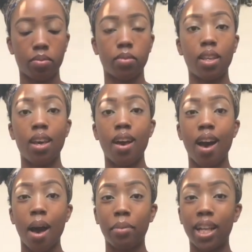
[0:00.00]

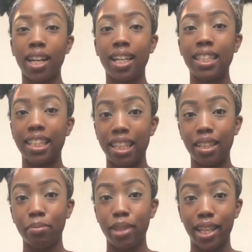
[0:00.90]
I'm glad I
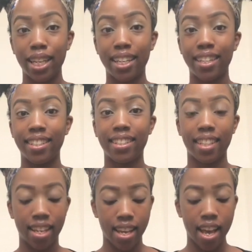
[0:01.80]
did because
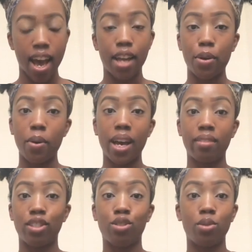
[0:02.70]
I don't
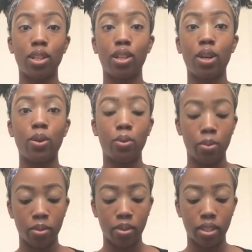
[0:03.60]
have student
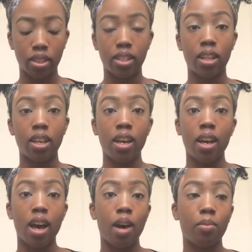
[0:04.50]
loans.
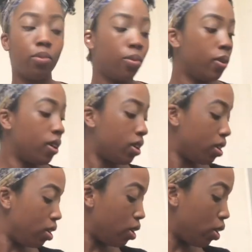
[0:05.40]
I'm
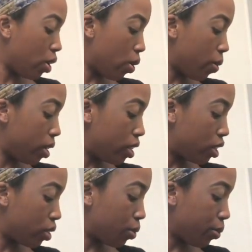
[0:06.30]
going to
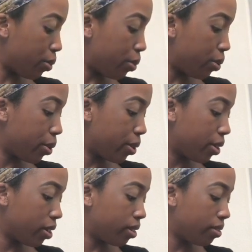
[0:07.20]

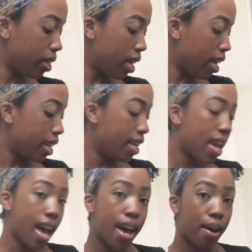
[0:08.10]
school
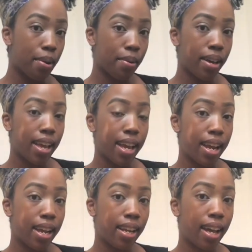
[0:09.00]
now
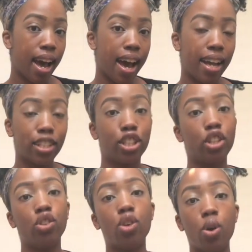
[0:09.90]
and I
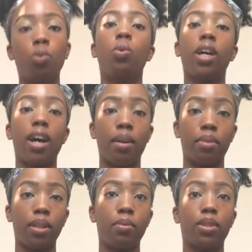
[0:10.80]
actually know what I
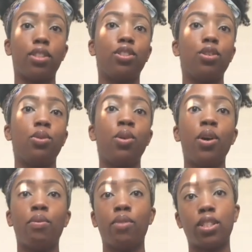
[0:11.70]
really want to do
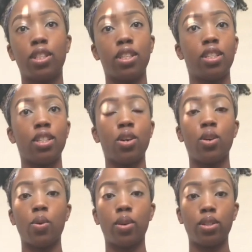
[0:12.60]
versus
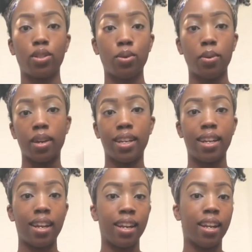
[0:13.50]
going to school
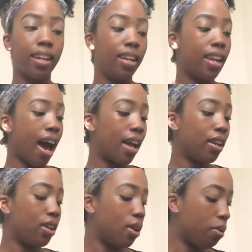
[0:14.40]
and not
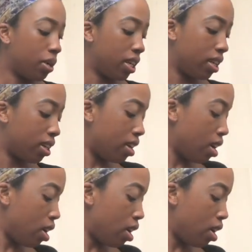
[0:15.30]
knowing